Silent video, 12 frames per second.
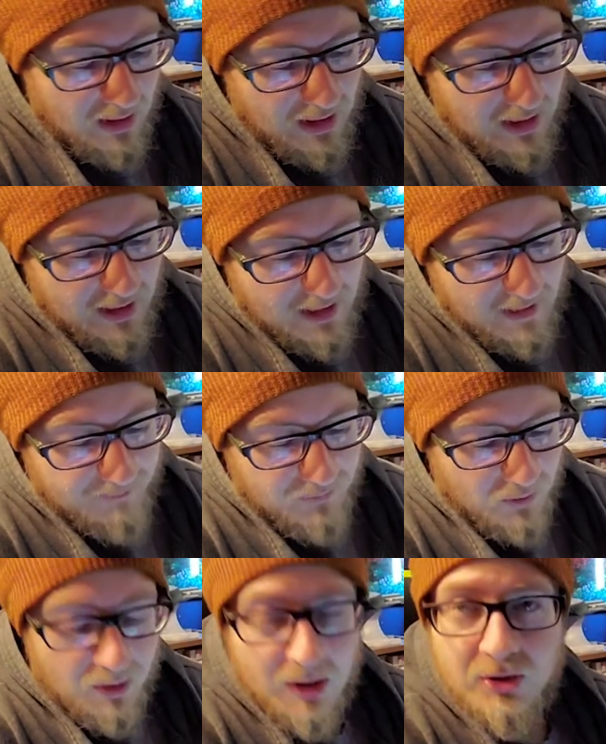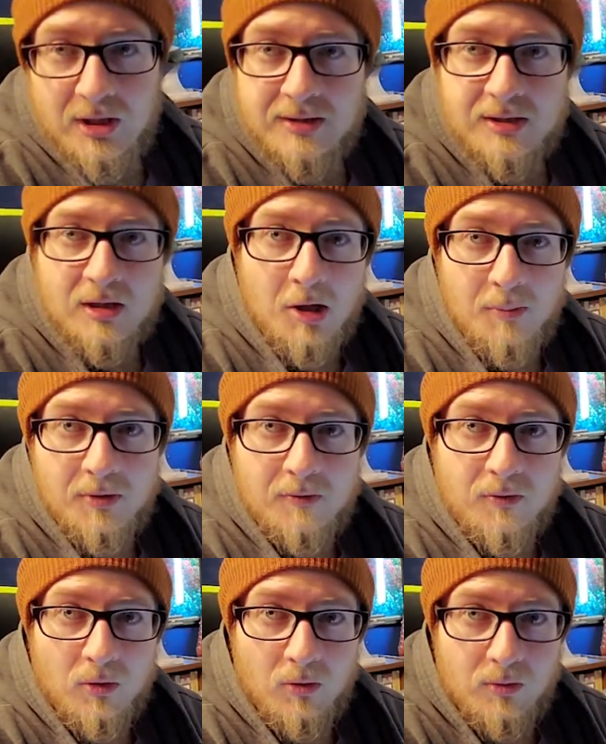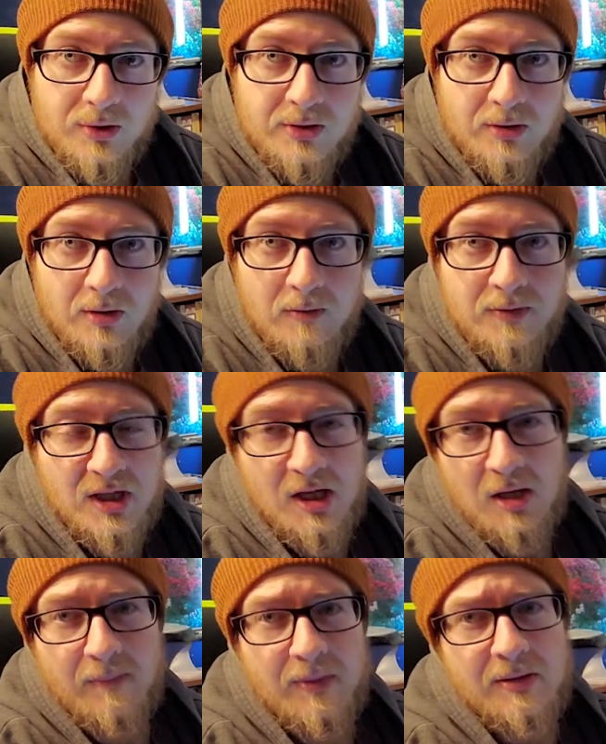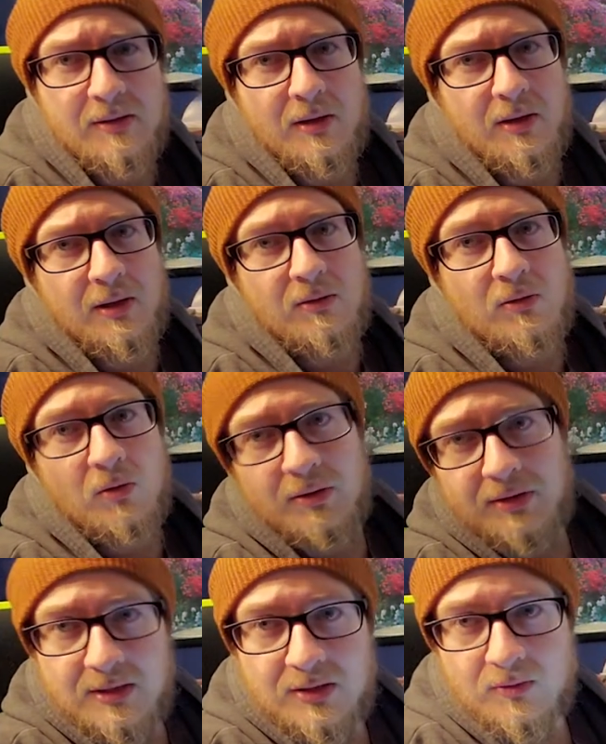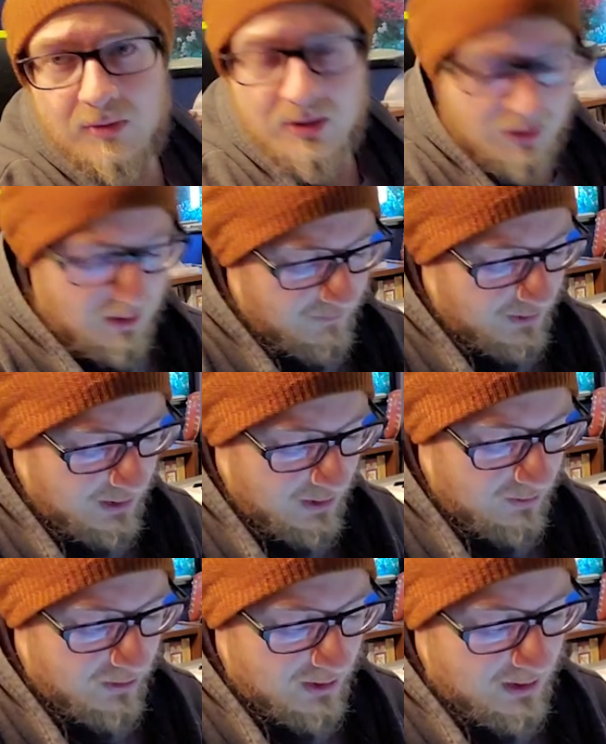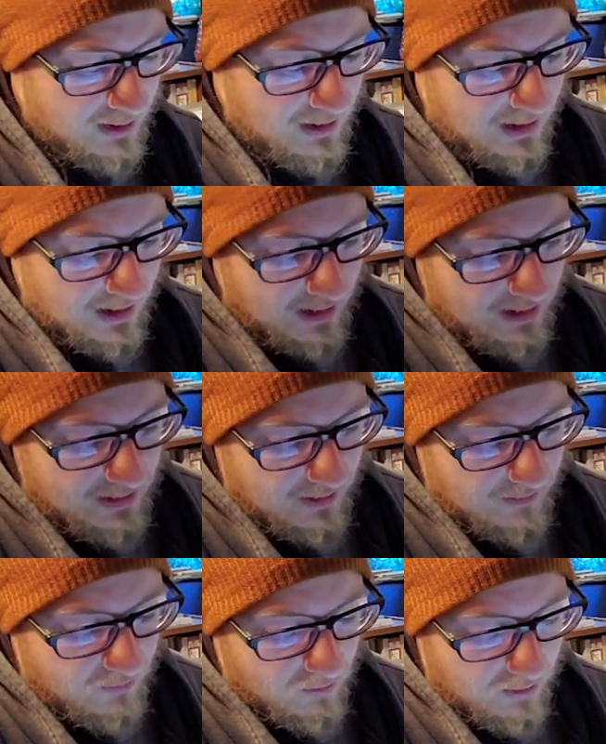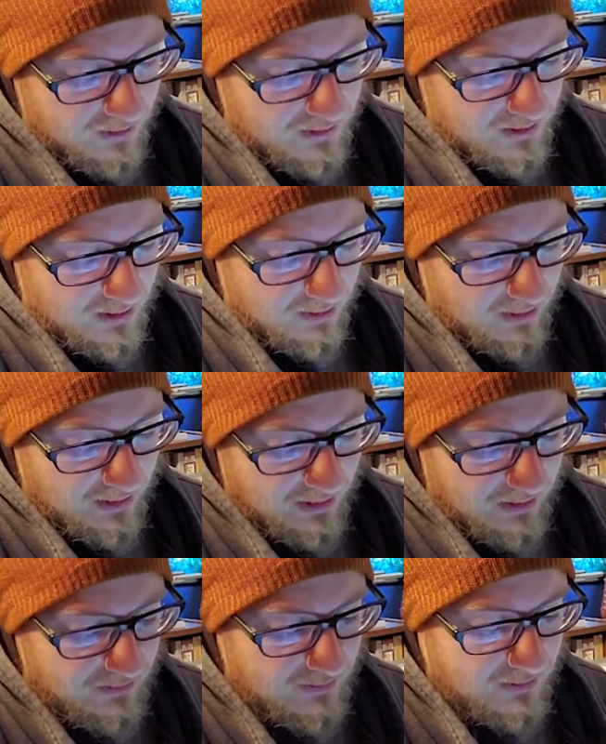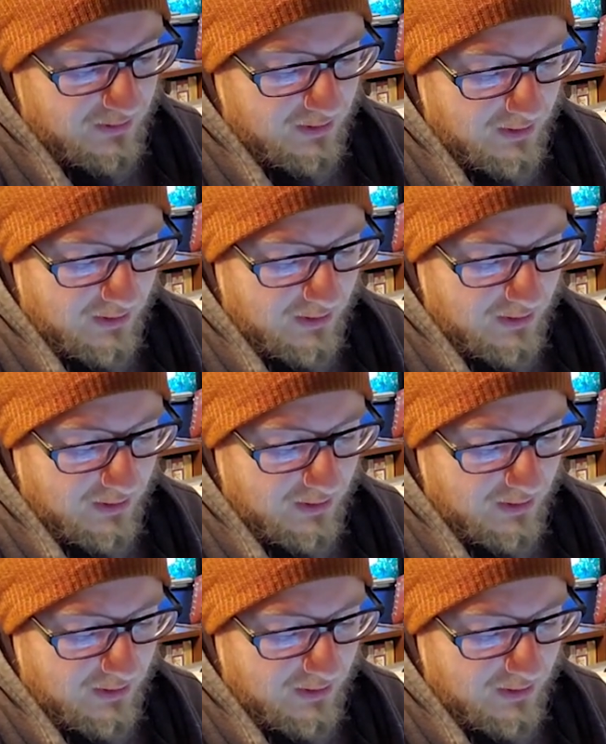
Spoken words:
Russia has a couple of coal reserves up in the northeast region of the country, and then of course there is